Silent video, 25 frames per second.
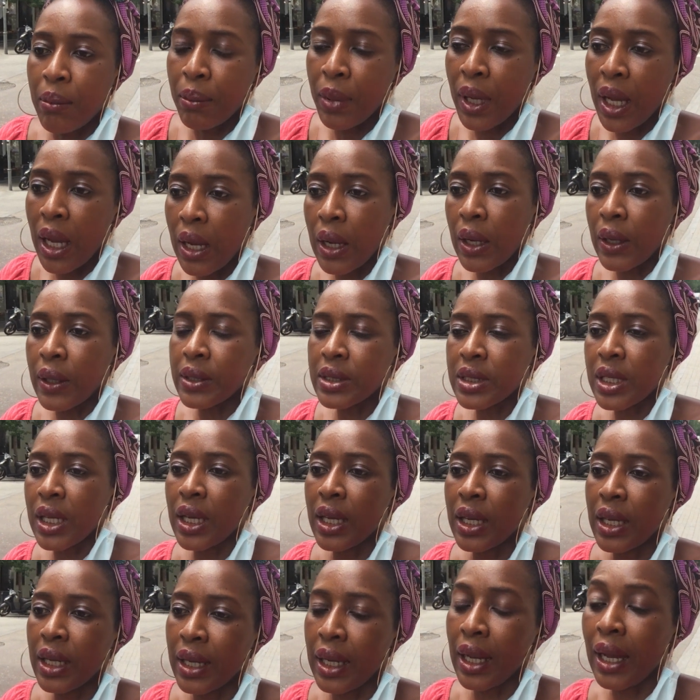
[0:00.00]
But
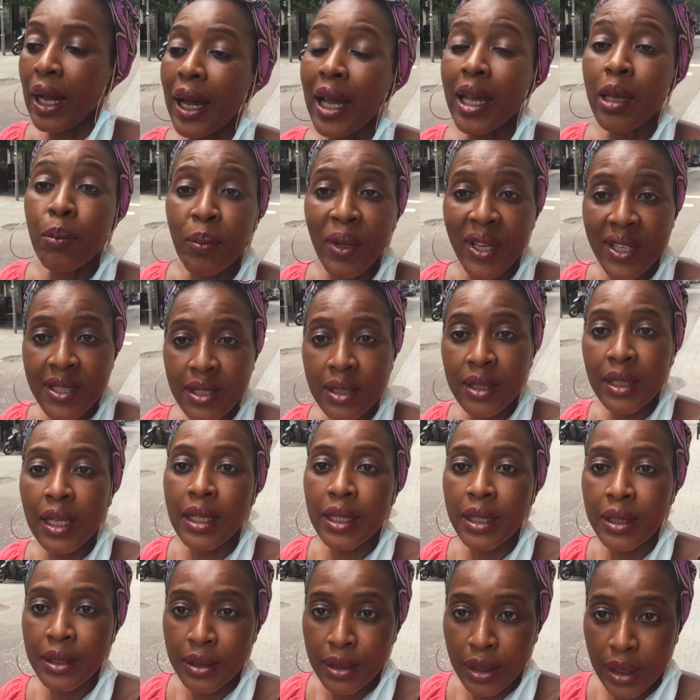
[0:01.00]
I
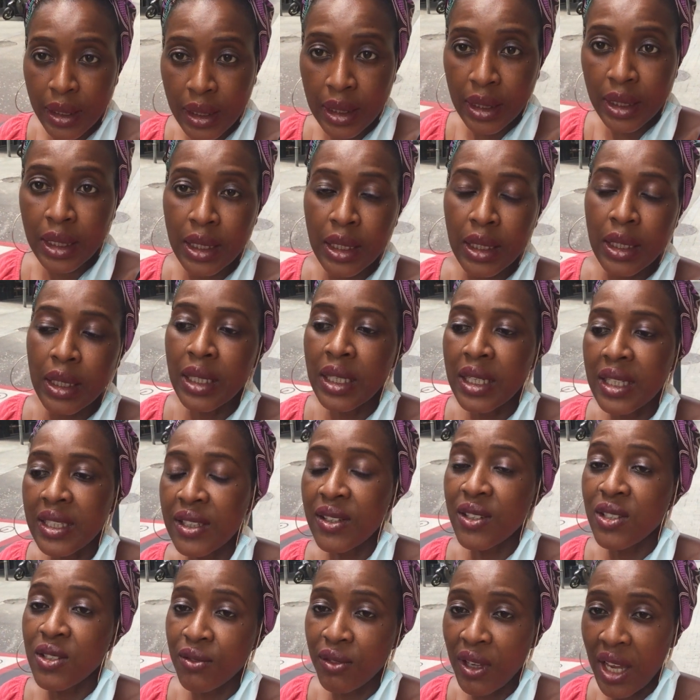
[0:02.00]
personally think
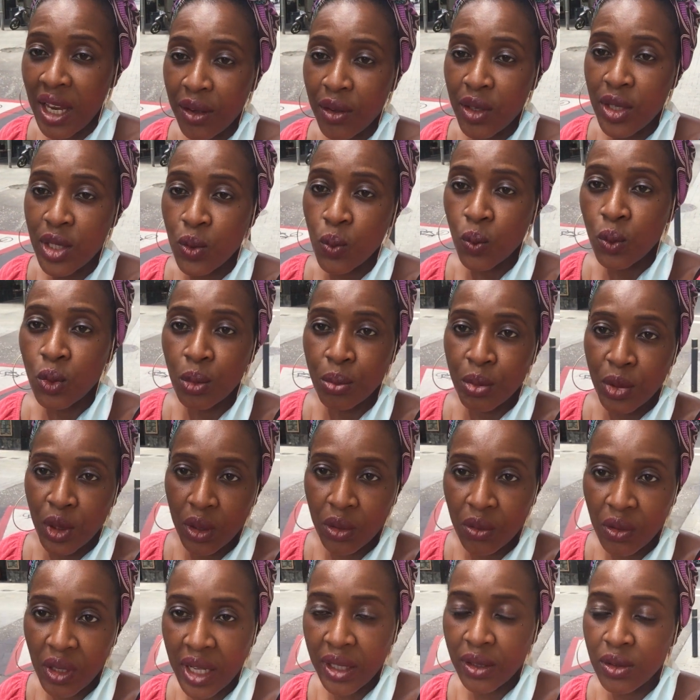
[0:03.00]
this virus will be
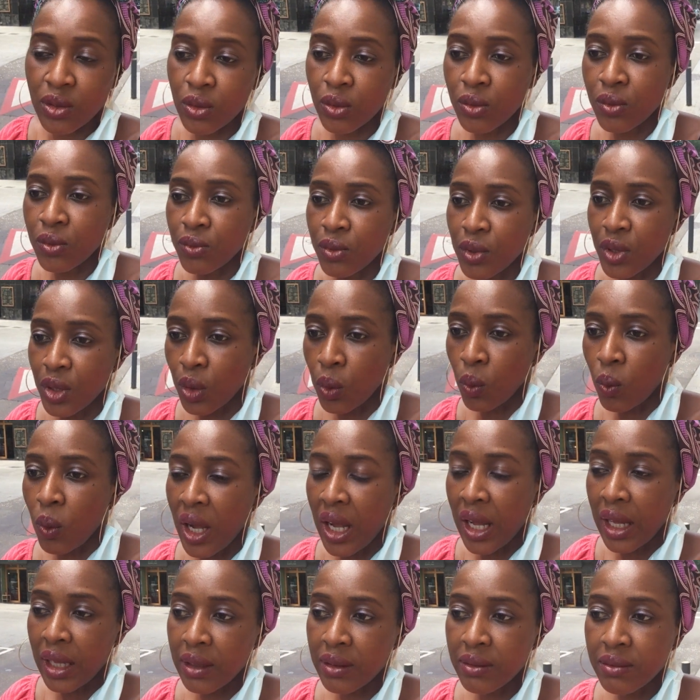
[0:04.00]
around for a
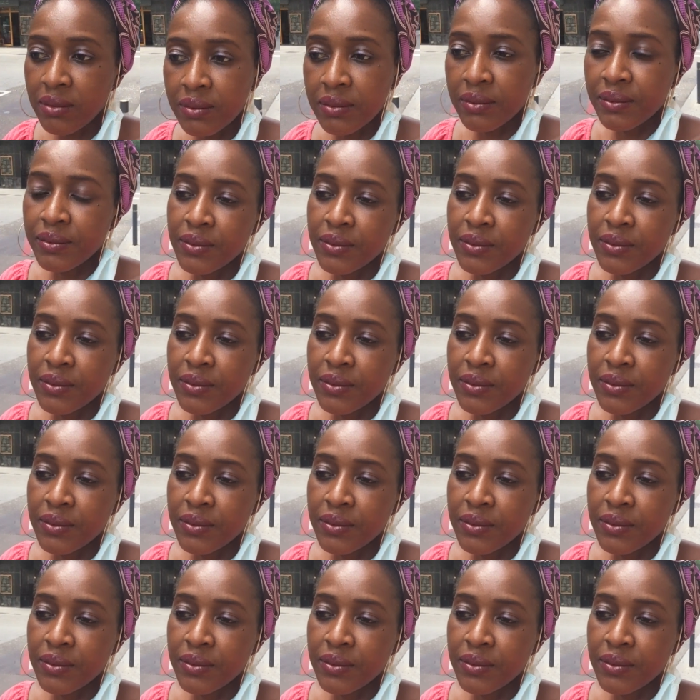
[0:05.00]
while